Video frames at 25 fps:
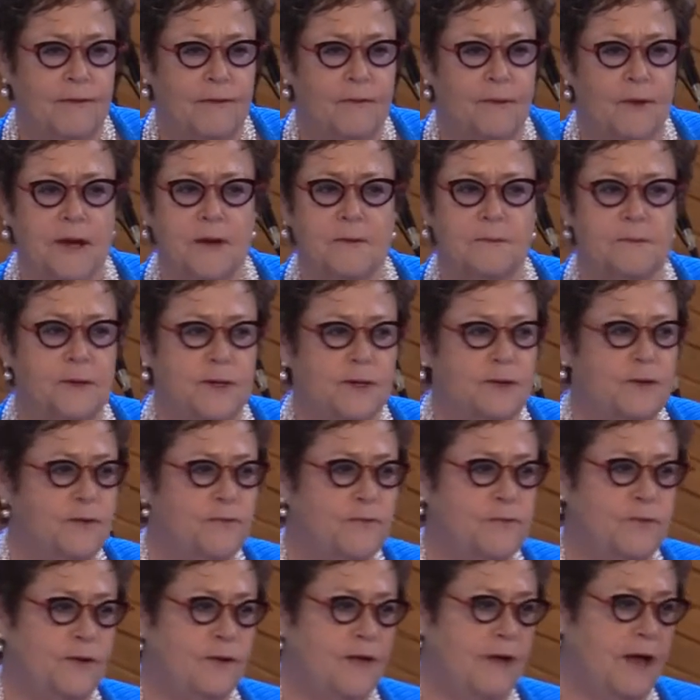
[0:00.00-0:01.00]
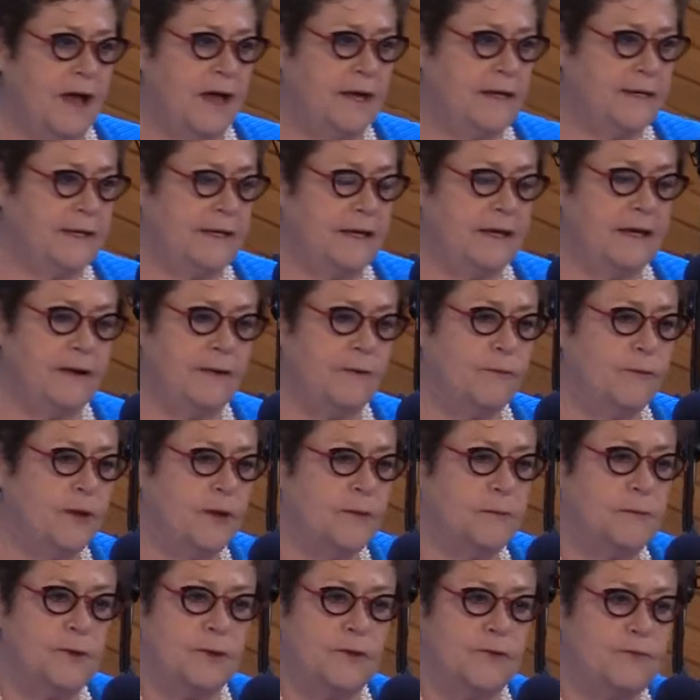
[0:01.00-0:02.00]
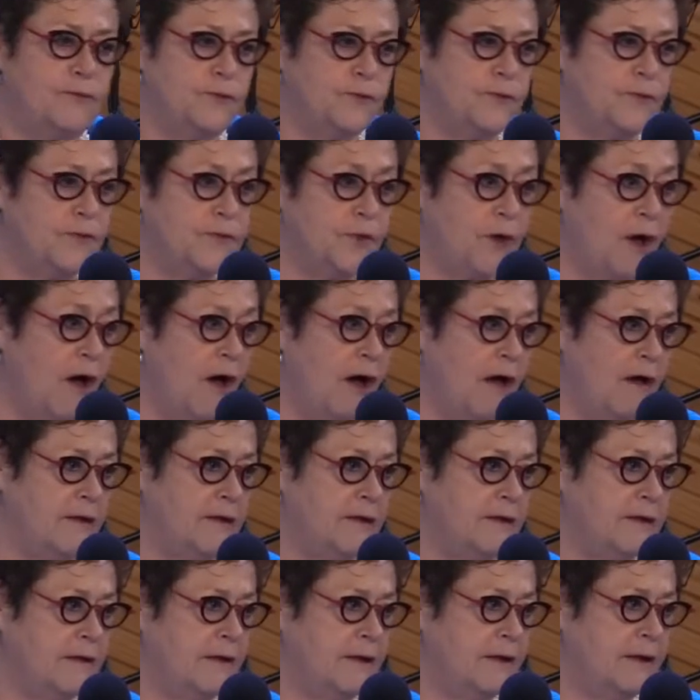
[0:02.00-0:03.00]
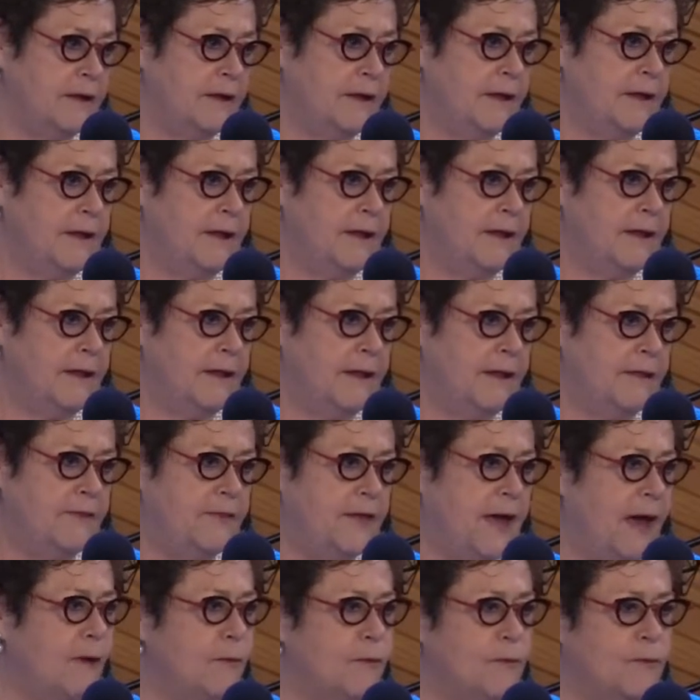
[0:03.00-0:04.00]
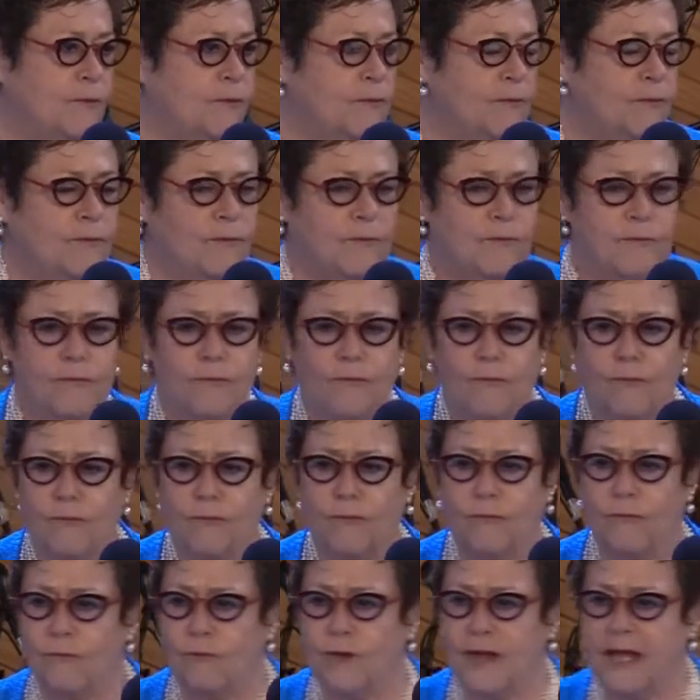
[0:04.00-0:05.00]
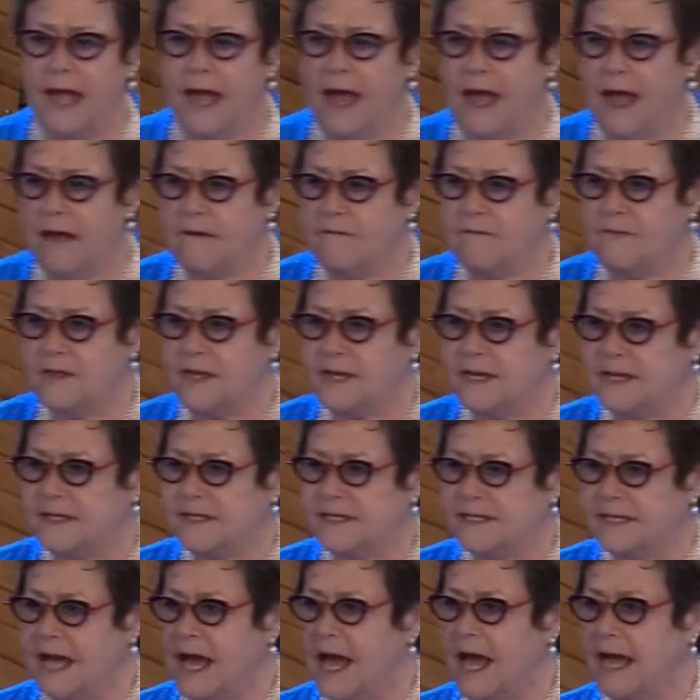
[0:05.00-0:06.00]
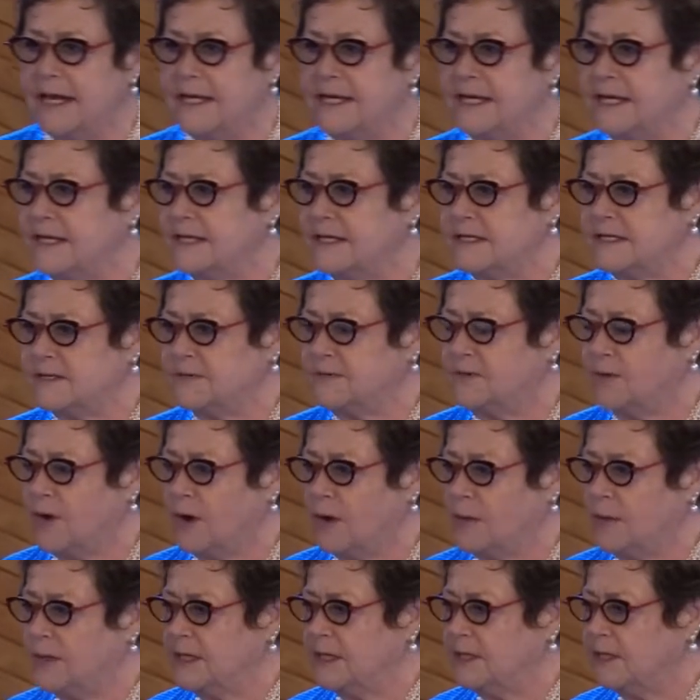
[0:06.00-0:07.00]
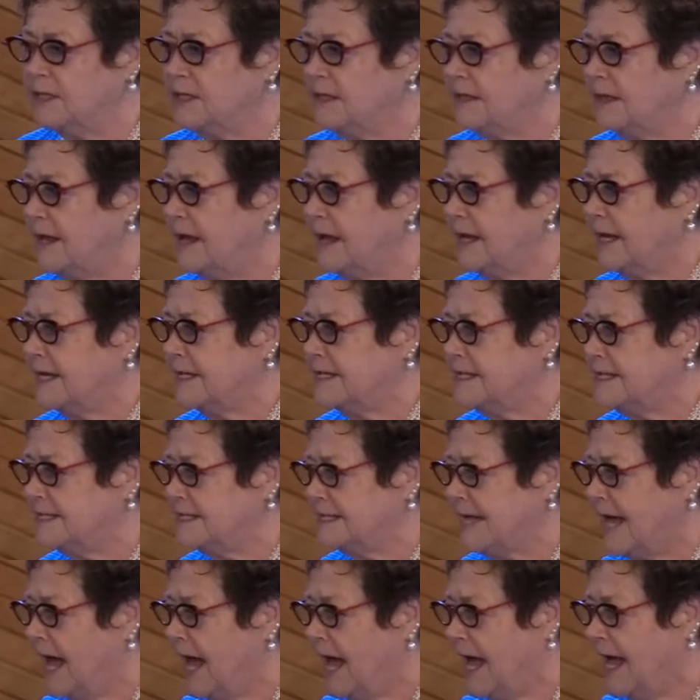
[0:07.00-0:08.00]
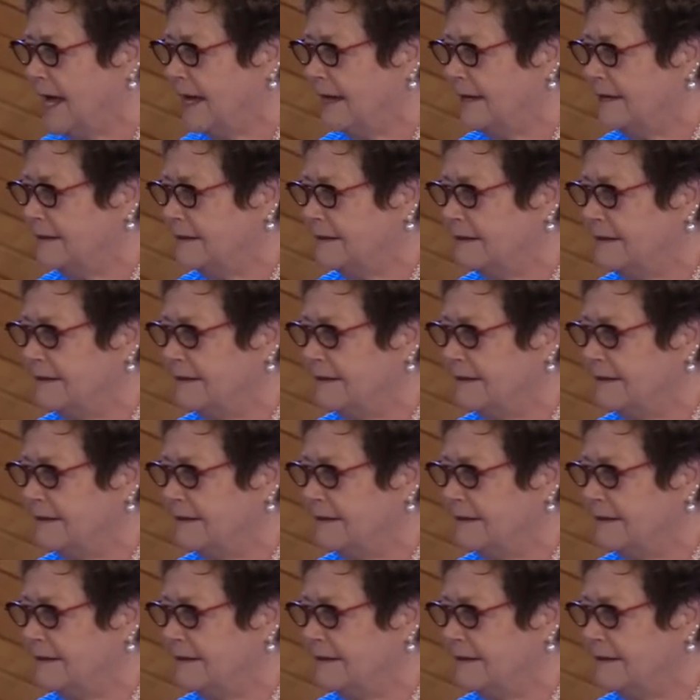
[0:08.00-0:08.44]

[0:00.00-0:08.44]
What a beautiful idea, what a beautiful thought, that we have these ideas of what we look like inside.